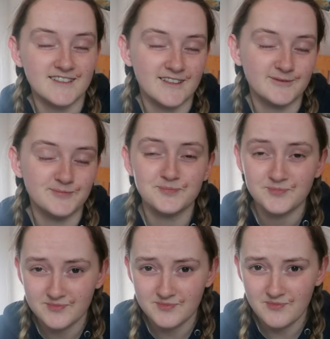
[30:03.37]
So
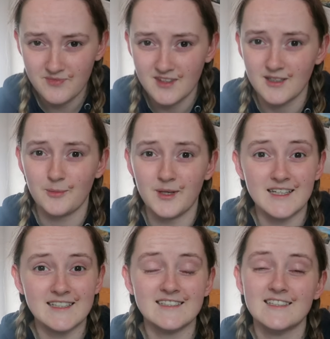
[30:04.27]

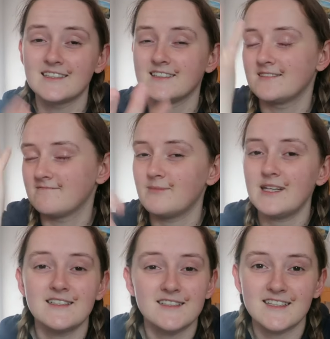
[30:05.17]
please,
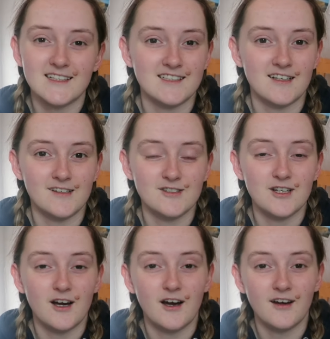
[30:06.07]
please just get in touch.
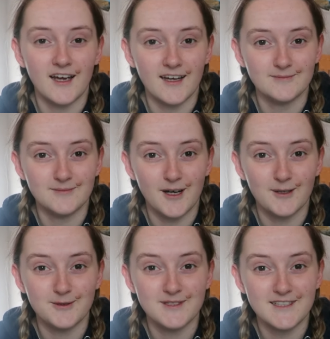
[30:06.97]
Okay, I
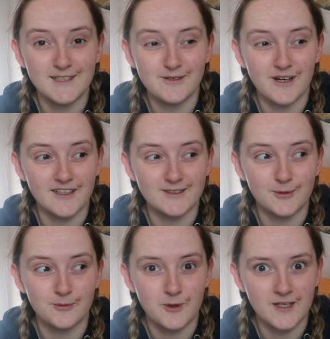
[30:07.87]
will see you guys
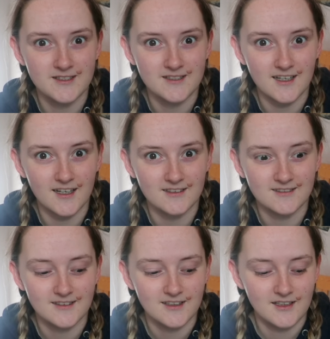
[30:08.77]
on Wednesday
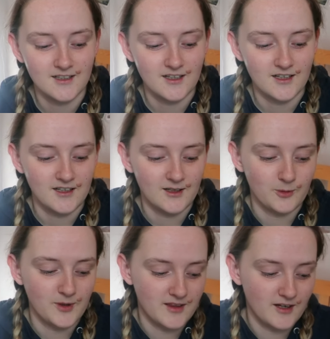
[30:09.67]

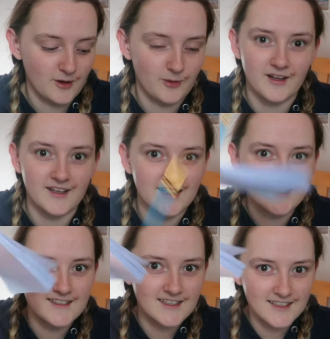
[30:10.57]
with another one of
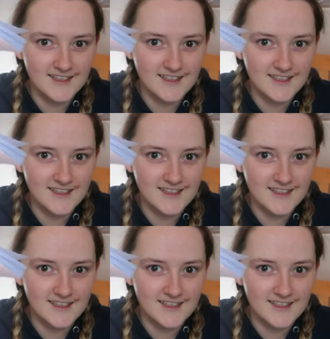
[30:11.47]
these.